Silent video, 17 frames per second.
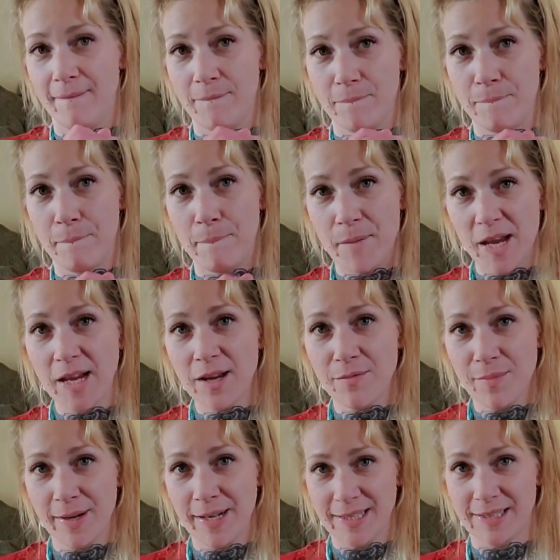make
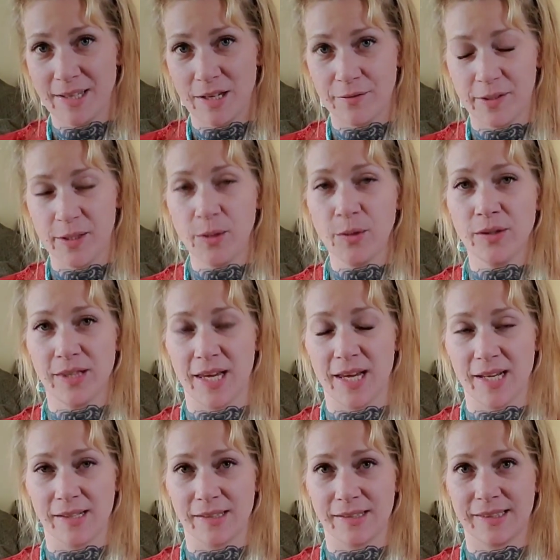myself do
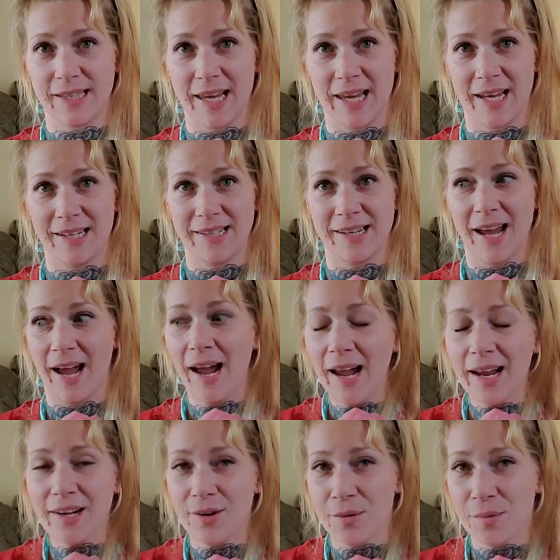things that
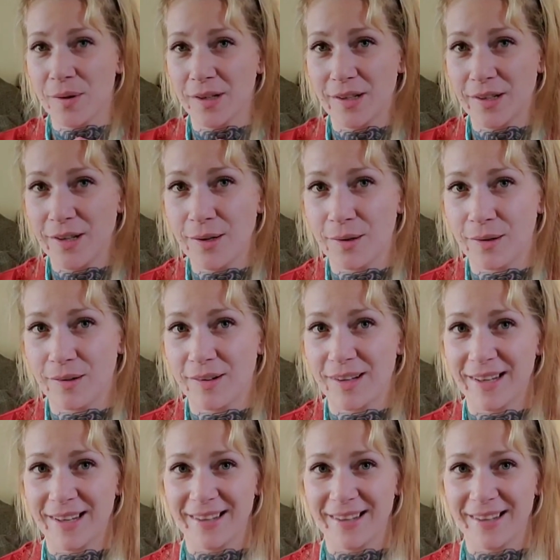I don't want to do.